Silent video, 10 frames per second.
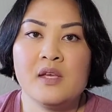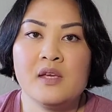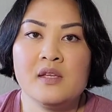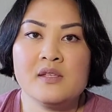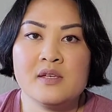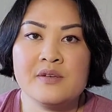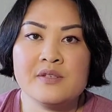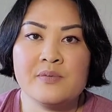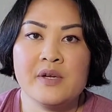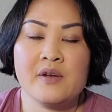He
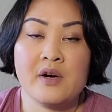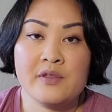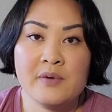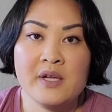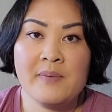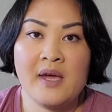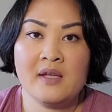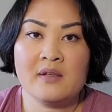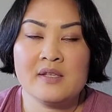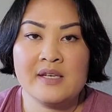deals with arthritic
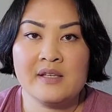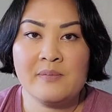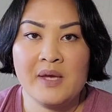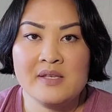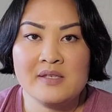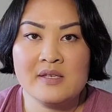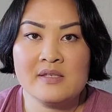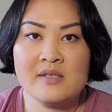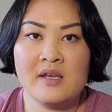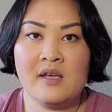pain on a daily
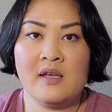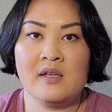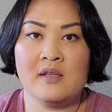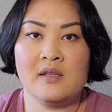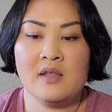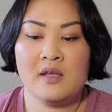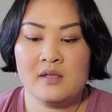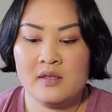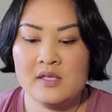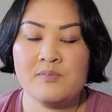basis, and
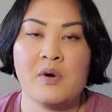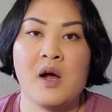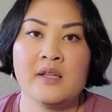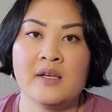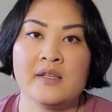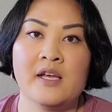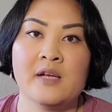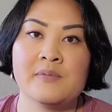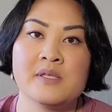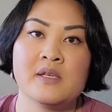this product
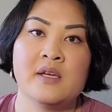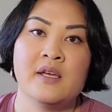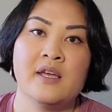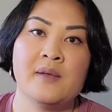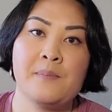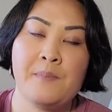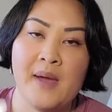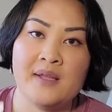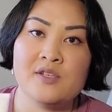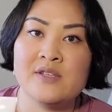helps him
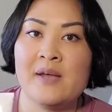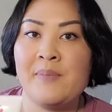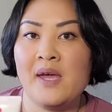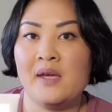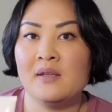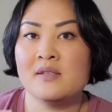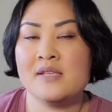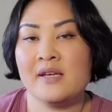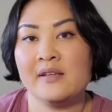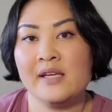manage that pain
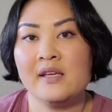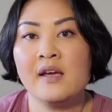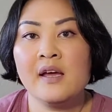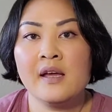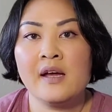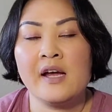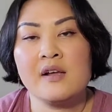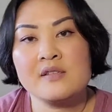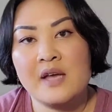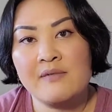daily.
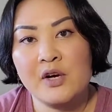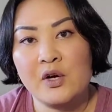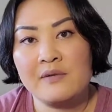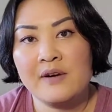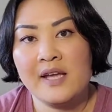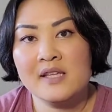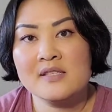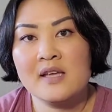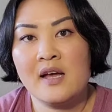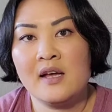I also have a
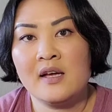girlfriend.